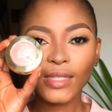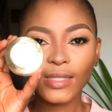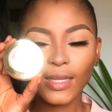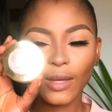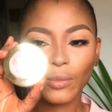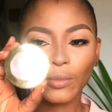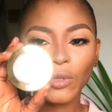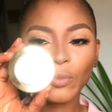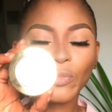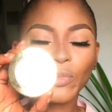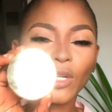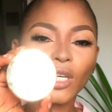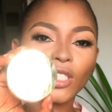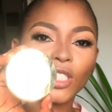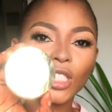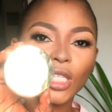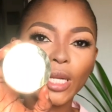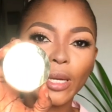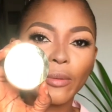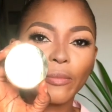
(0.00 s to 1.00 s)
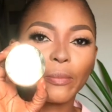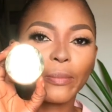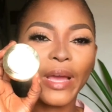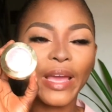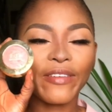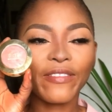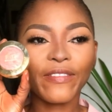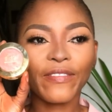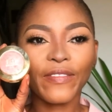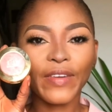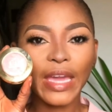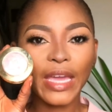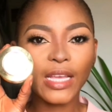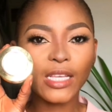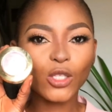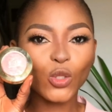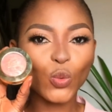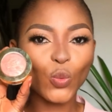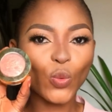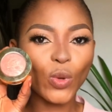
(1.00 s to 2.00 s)
I'll be blushing up my
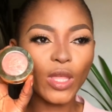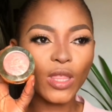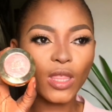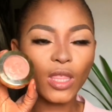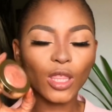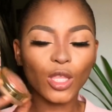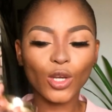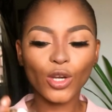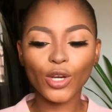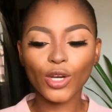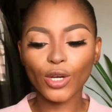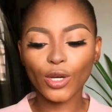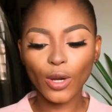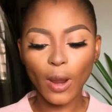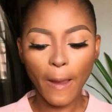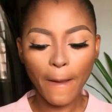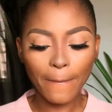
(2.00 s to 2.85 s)
face with their